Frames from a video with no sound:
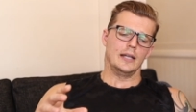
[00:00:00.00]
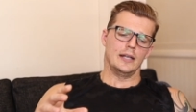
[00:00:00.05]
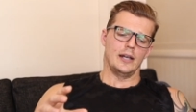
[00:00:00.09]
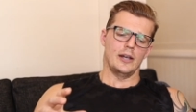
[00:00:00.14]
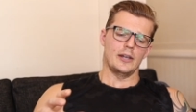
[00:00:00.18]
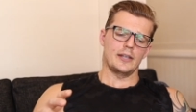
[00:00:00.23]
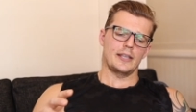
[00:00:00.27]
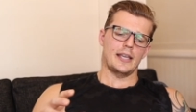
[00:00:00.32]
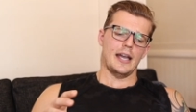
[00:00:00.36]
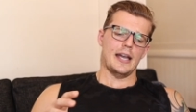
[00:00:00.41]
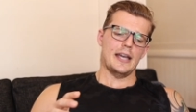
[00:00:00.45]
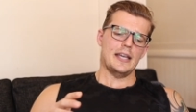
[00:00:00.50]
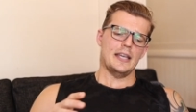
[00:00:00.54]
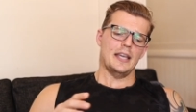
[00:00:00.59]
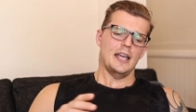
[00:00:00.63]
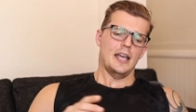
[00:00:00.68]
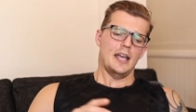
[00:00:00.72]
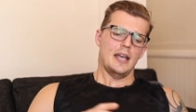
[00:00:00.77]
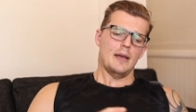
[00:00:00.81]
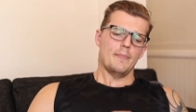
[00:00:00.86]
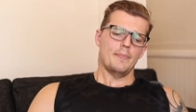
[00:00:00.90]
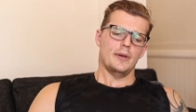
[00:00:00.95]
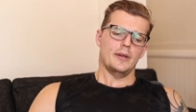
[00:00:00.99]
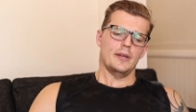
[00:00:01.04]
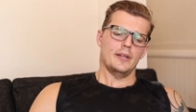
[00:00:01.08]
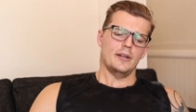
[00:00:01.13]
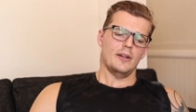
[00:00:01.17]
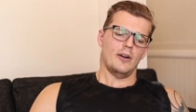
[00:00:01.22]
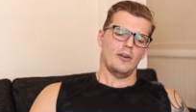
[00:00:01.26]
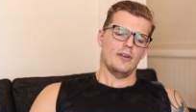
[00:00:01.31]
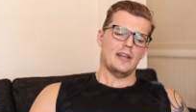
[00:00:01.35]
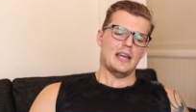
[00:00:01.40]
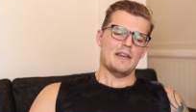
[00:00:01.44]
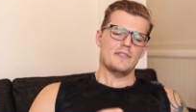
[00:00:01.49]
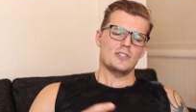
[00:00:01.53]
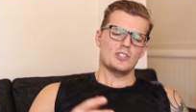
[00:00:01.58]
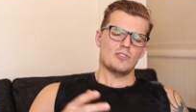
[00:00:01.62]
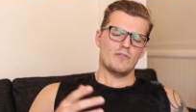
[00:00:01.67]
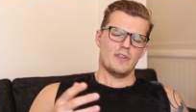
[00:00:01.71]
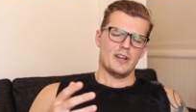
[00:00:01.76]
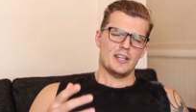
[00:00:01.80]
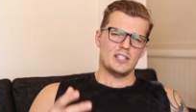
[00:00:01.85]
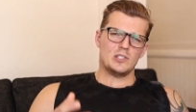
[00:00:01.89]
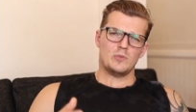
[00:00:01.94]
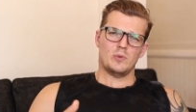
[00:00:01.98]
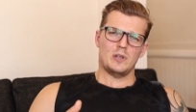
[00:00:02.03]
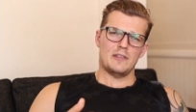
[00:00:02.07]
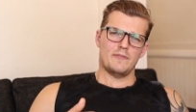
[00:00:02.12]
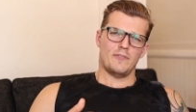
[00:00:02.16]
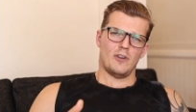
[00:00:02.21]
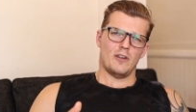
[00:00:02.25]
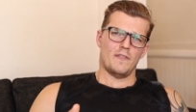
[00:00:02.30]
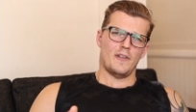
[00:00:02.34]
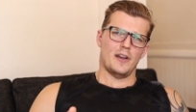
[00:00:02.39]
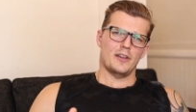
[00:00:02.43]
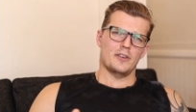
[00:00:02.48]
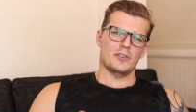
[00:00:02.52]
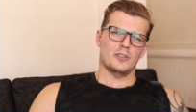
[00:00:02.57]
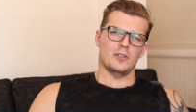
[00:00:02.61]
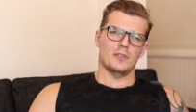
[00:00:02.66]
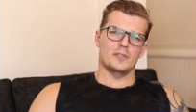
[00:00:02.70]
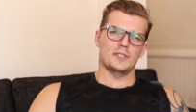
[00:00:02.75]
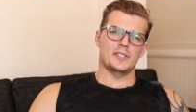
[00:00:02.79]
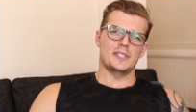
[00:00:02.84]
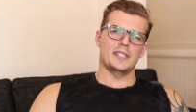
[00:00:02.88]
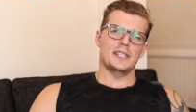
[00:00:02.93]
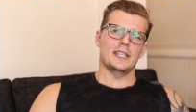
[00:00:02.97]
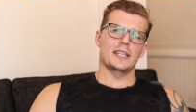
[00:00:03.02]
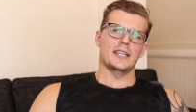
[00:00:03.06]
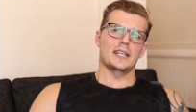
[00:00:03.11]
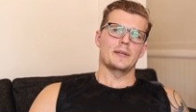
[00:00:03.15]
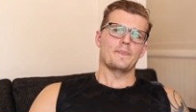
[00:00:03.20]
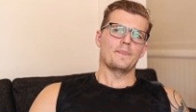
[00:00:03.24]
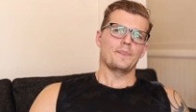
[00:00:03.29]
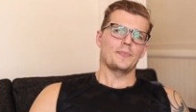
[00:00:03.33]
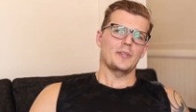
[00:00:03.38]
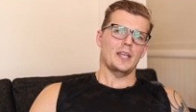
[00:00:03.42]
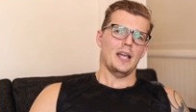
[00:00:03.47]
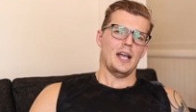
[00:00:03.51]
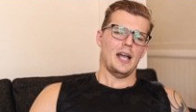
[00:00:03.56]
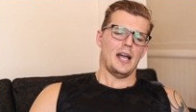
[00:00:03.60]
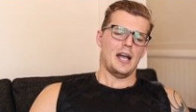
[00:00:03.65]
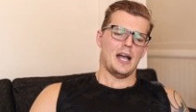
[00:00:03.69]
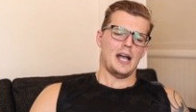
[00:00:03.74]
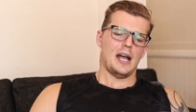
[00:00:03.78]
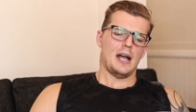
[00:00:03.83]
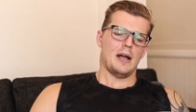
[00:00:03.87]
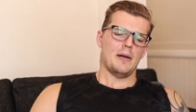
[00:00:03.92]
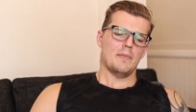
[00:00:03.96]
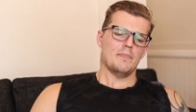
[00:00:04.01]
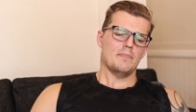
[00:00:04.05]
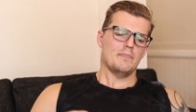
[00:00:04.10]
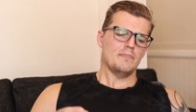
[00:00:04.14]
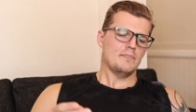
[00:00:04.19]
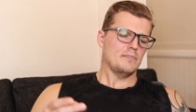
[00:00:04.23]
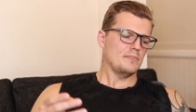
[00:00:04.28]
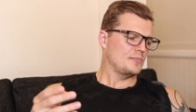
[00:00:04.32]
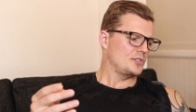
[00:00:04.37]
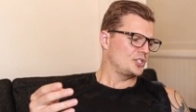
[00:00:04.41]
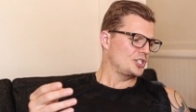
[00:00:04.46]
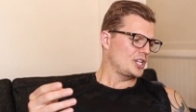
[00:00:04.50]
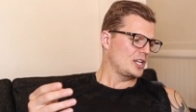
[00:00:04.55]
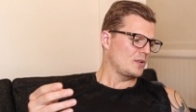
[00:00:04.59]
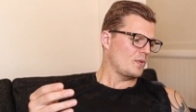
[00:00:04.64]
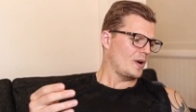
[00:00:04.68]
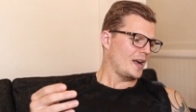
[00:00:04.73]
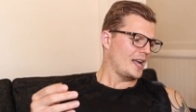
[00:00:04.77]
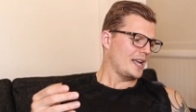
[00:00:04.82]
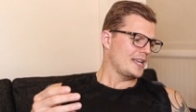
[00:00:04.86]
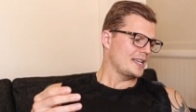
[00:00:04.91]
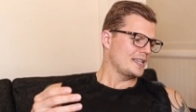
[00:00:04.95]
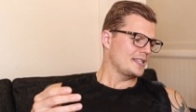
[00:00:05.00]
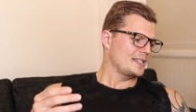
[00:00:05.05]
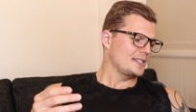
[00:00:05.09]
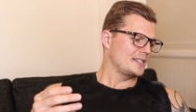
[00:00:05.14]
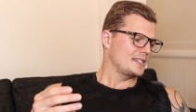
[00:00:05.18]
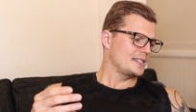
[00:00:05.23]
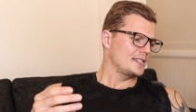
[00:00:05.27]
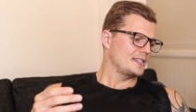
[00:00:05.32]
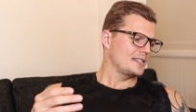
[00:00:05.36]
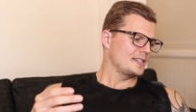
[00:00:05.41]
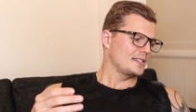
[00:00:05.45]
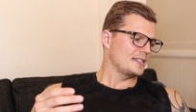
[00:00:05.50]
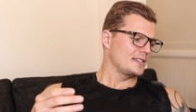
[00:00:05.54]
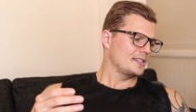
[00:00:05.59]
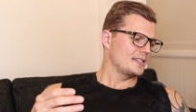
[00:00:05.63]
okay? But on average around $2,500 a year. She weighs